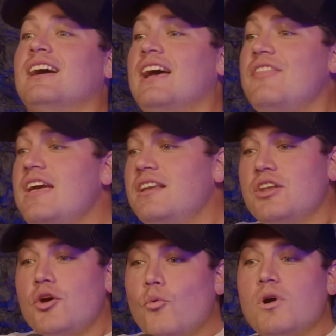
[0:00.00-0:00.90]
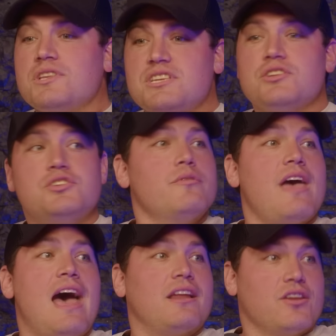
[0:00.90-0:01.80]
And then, you know, once you do
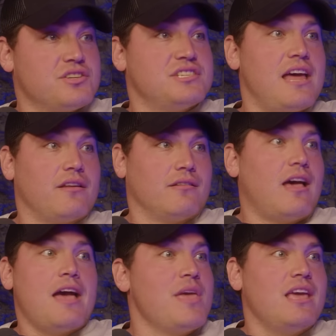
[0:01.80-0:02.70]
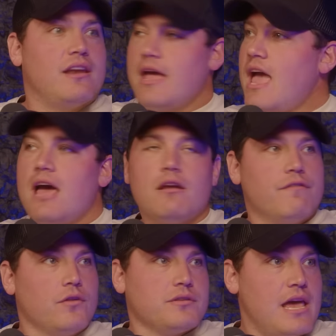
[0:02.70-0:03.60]
that, you're settled. I'm in. I had a
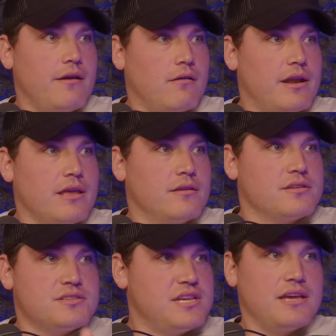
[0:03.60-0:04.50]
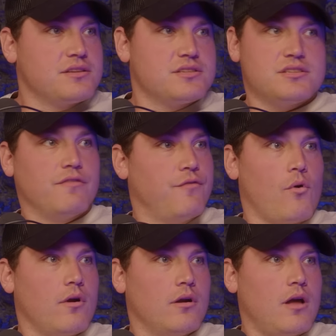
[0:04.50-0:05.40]
full day already. Six to
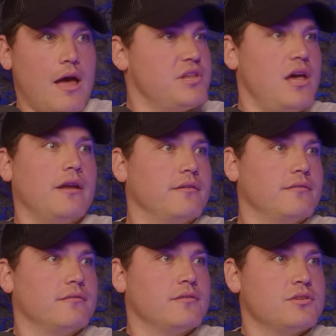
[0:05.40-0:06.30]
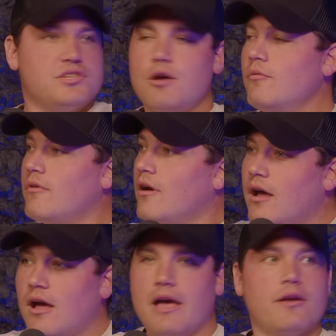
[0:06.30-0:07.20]
four, I'm done. Sure. So
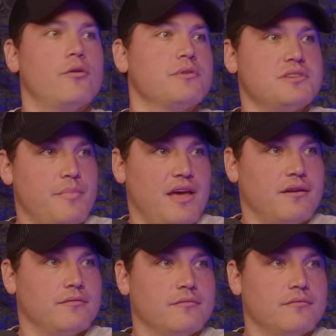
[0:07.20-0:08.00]
I go into bed.